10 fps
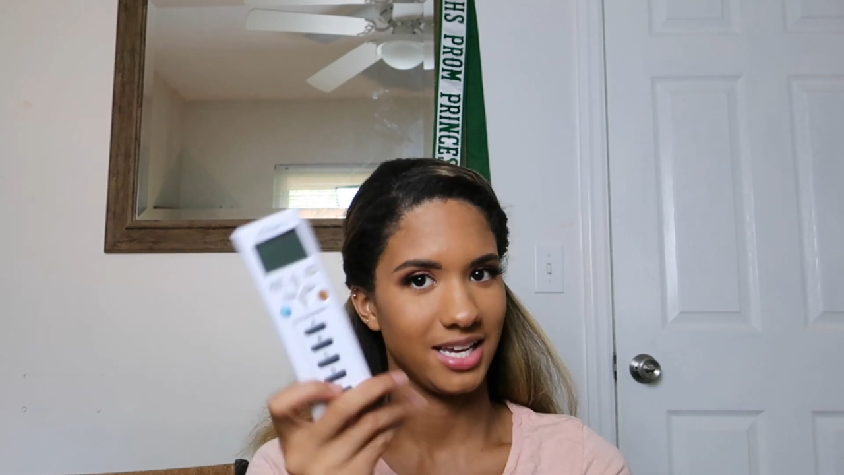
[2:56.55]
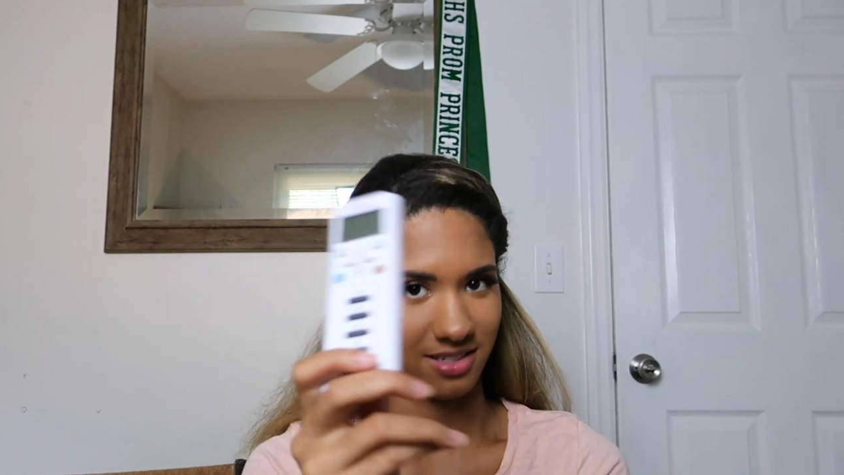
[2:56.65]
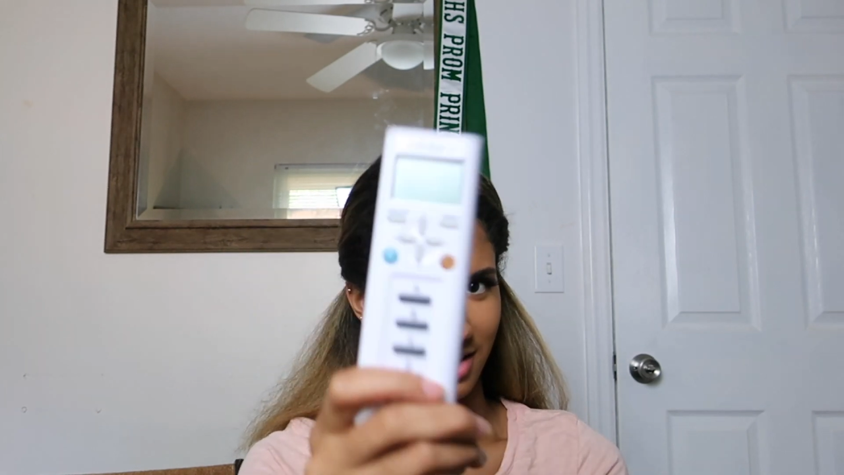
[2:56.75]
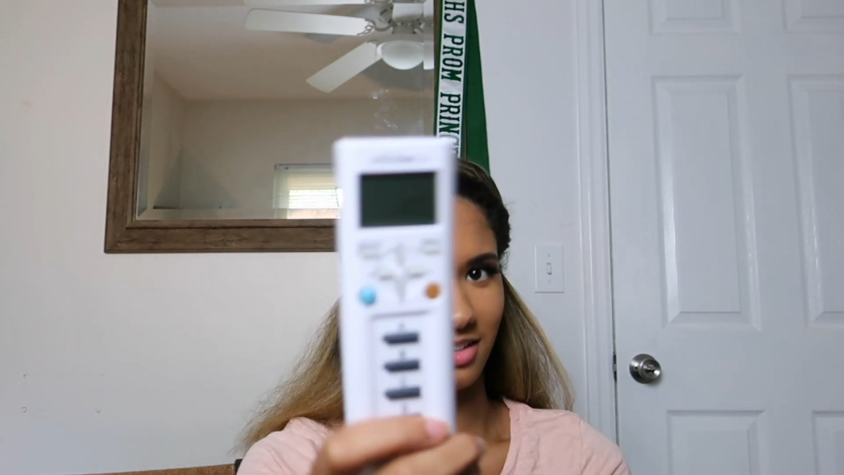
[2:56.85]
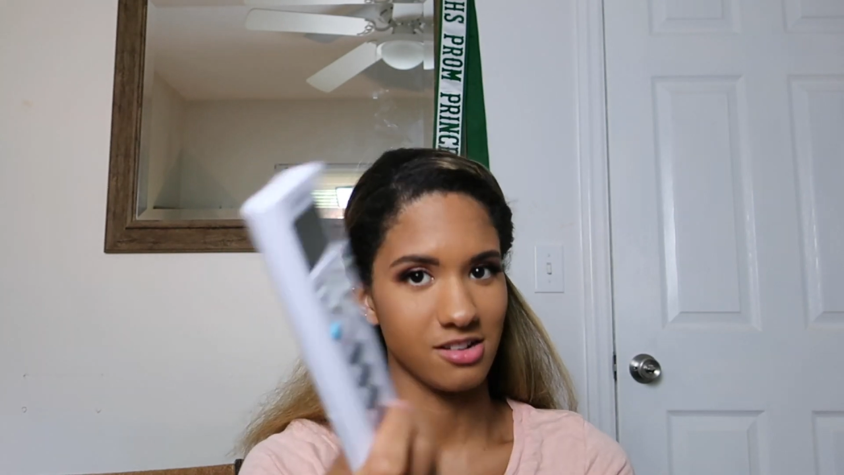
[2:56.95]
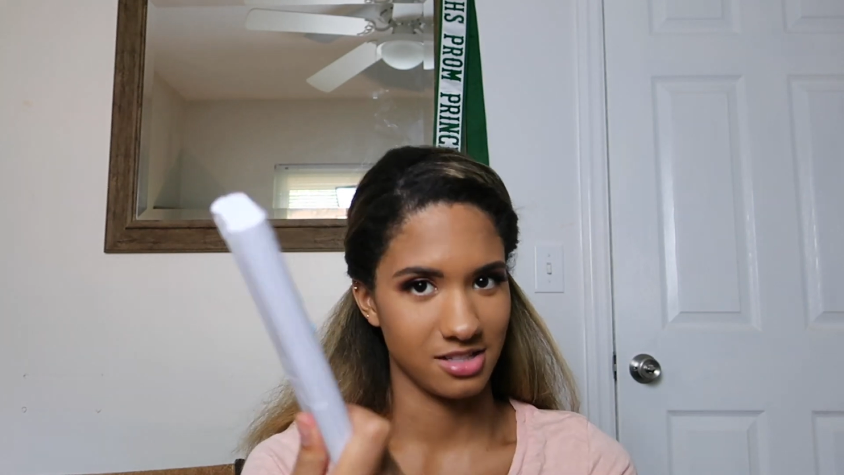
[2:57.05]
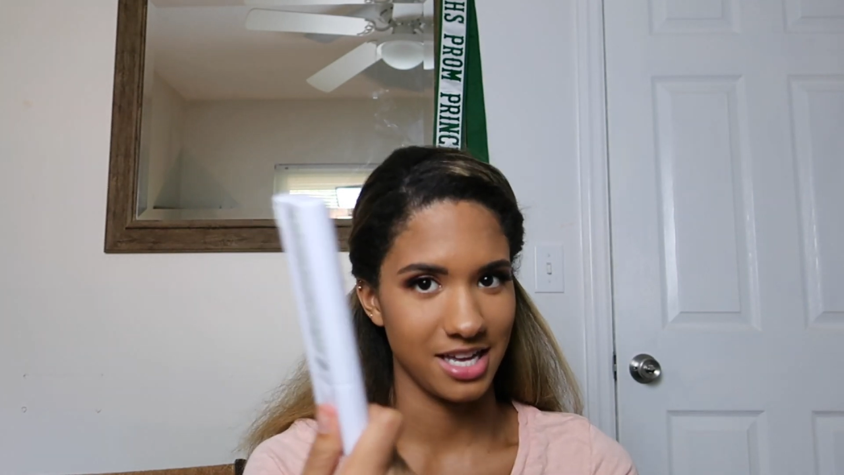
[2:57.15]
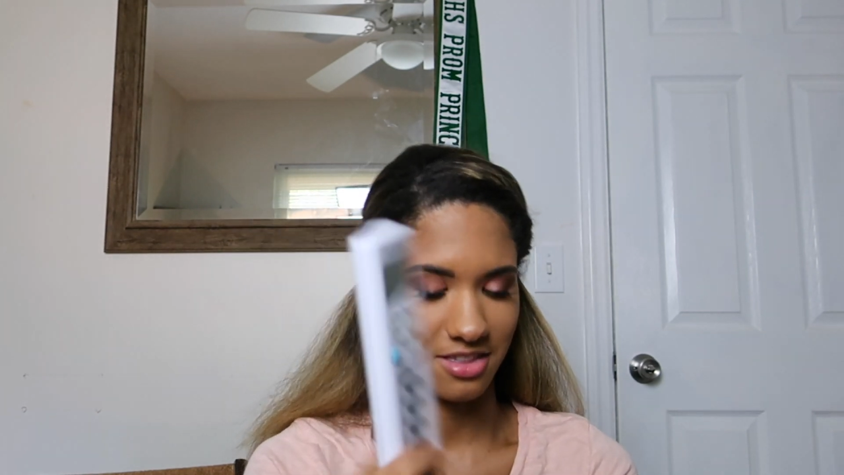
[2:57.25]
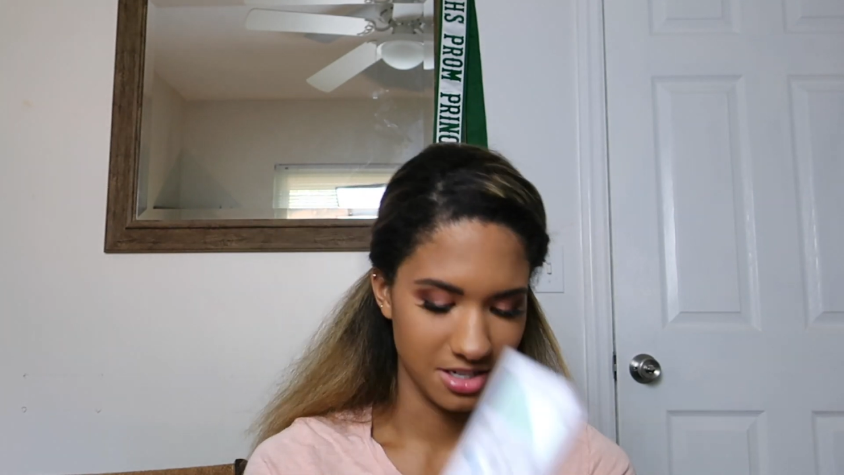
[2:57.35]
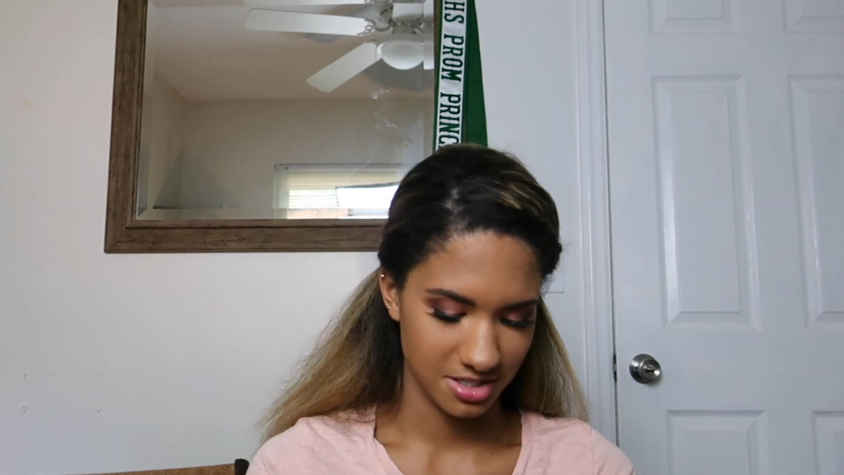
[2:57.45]
it's going to look
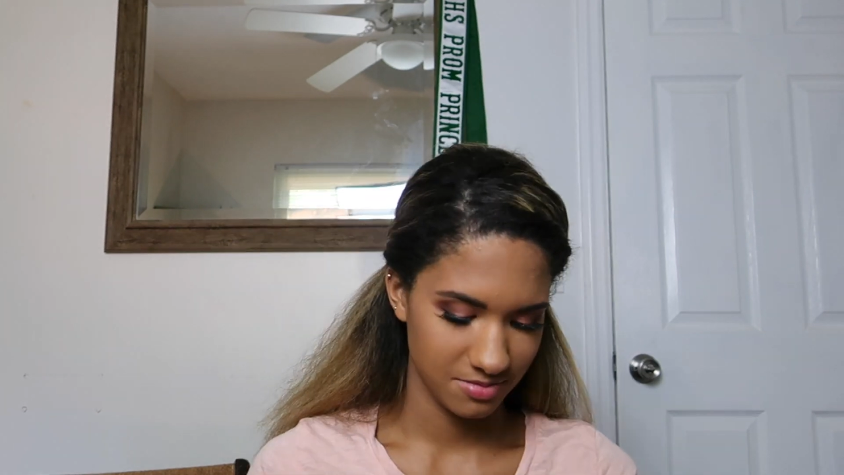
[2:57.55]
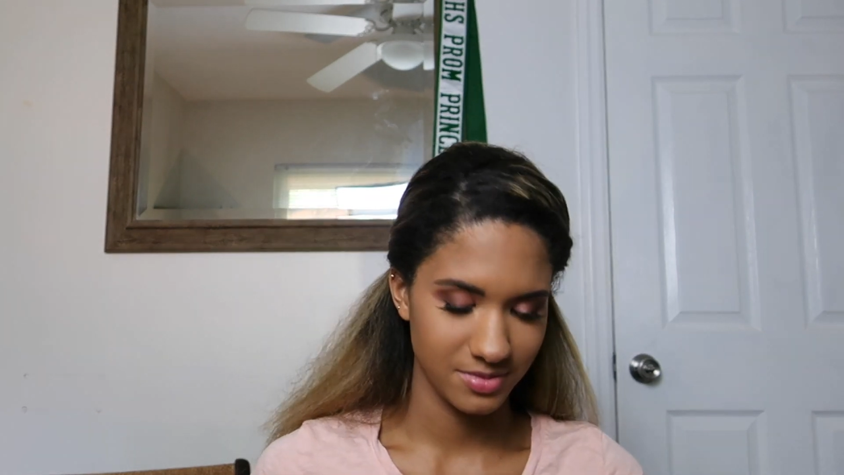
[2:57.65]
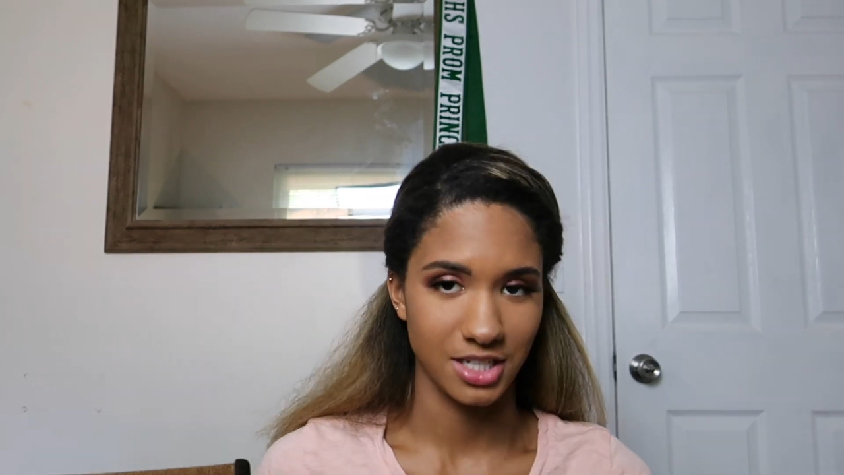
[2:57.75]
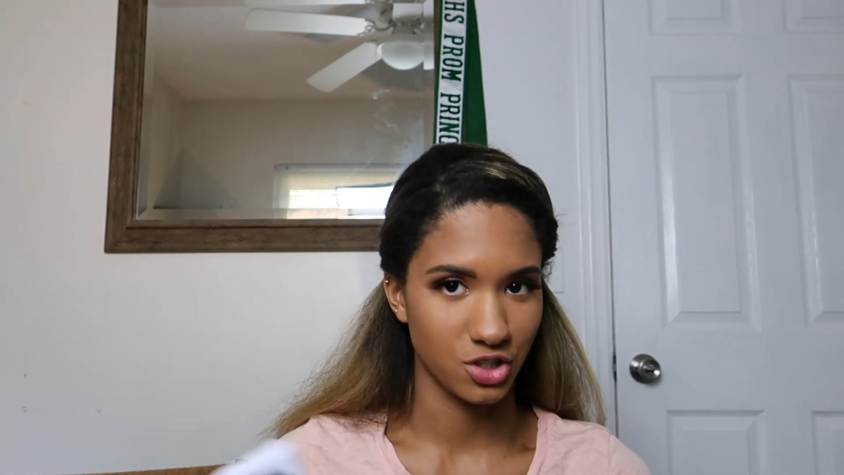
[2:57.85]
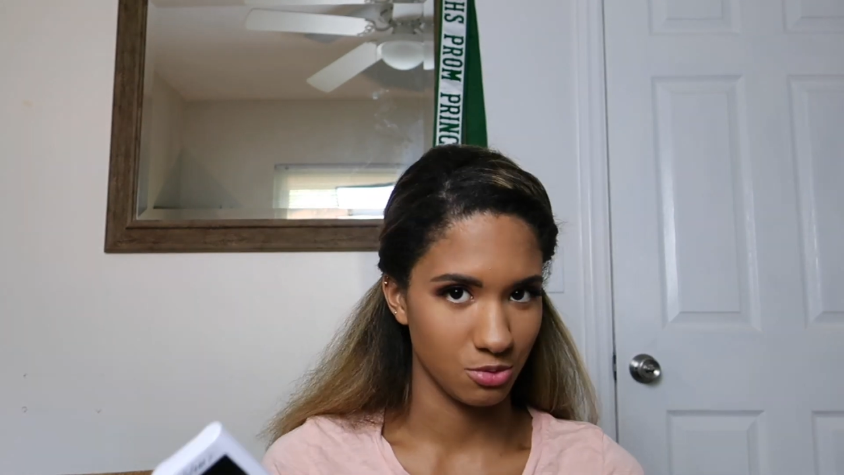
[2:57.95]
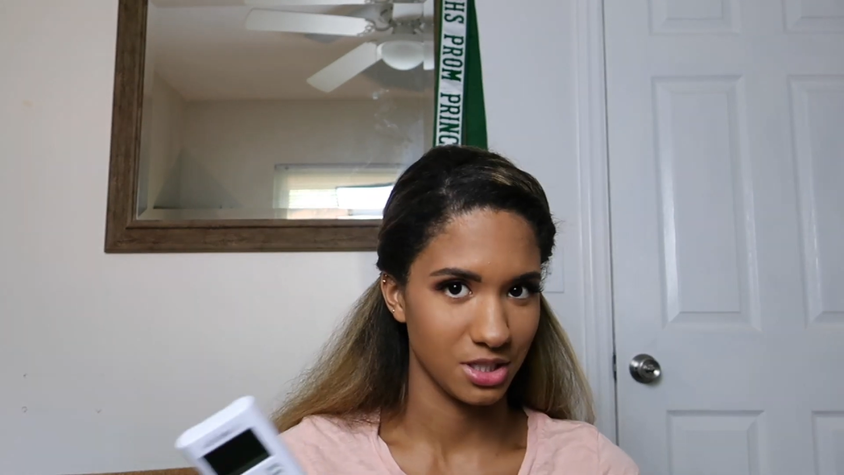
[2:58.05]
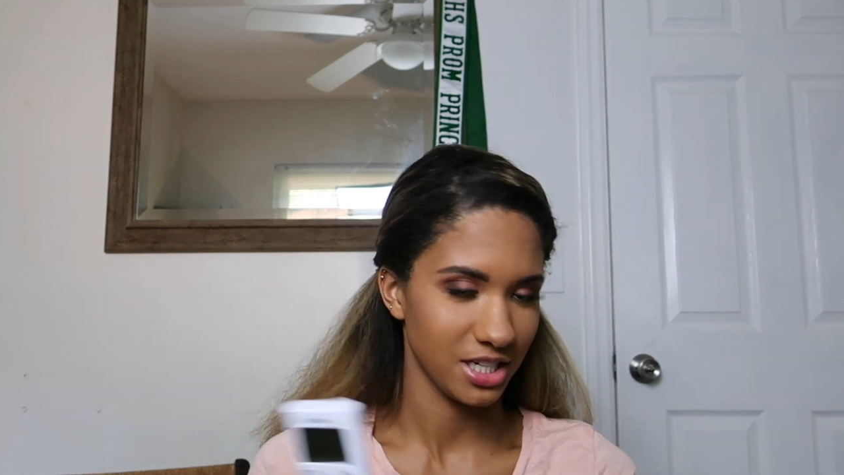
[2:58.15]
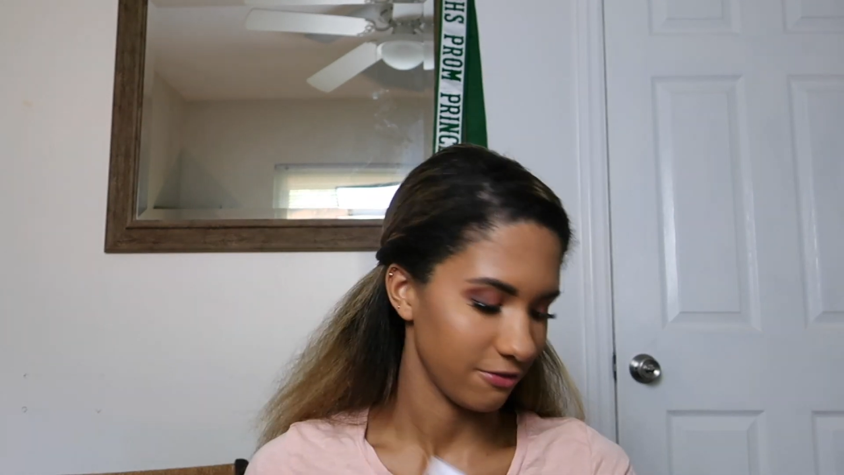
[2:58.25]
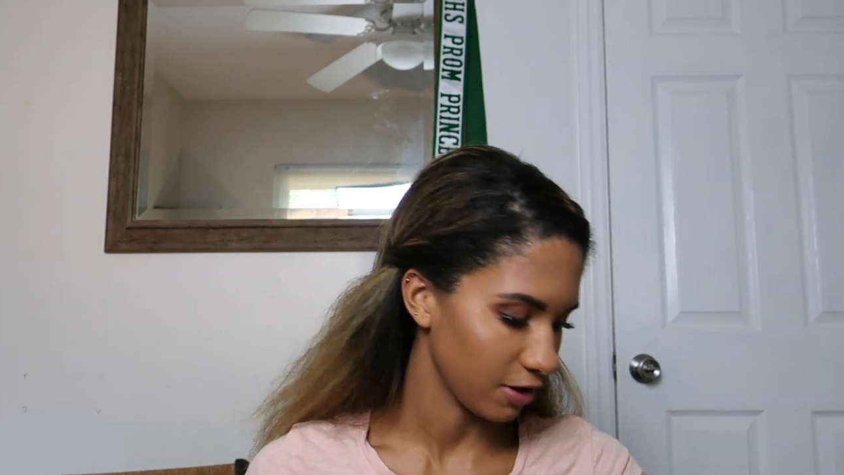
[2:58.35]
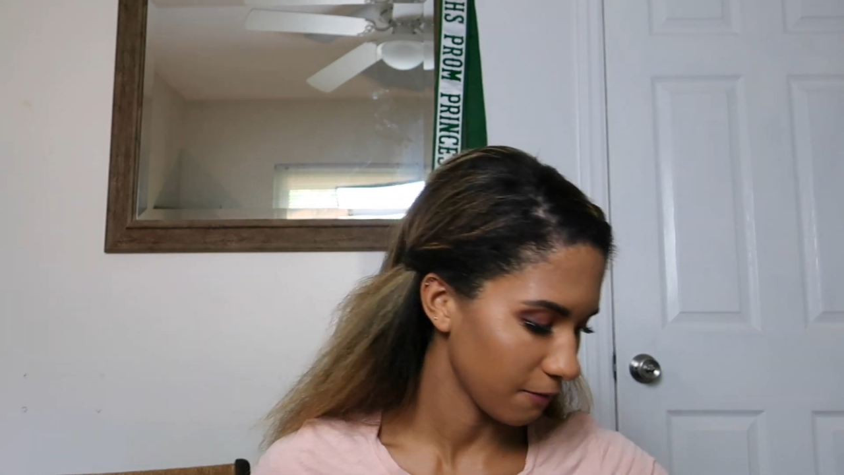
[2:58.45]
like this. That's too
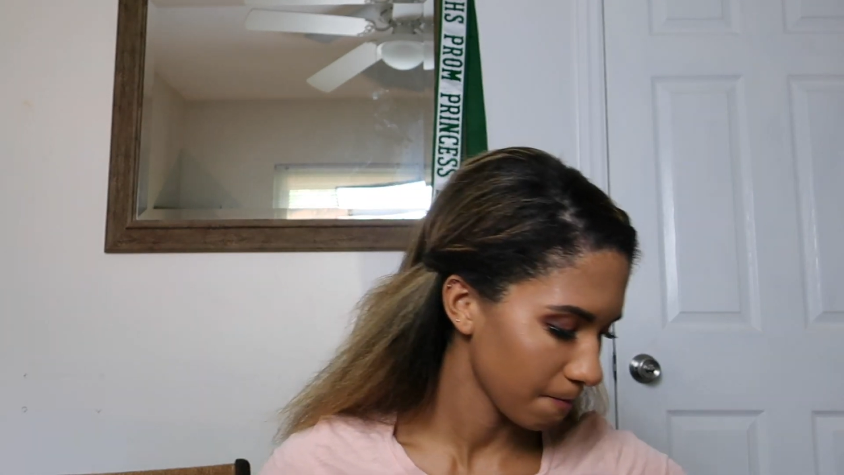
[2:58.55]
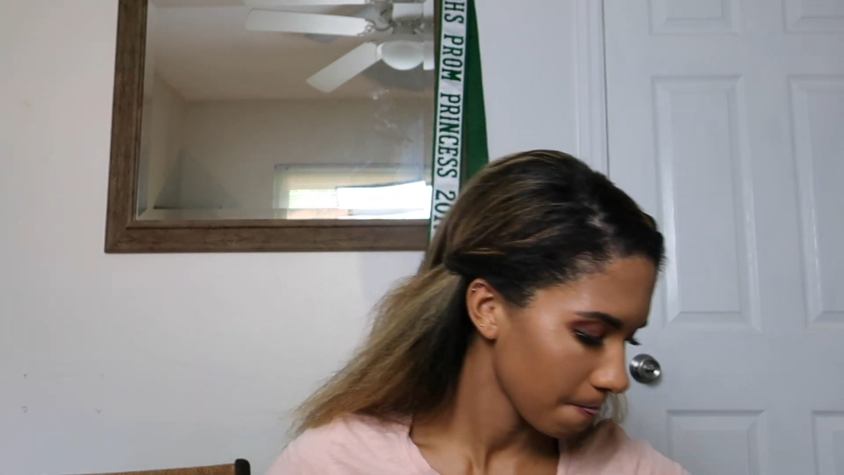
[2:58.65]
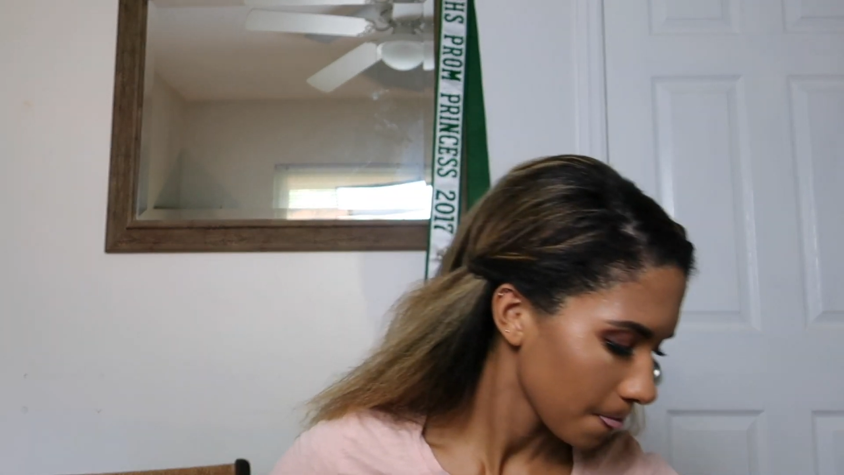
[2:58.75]
much effort.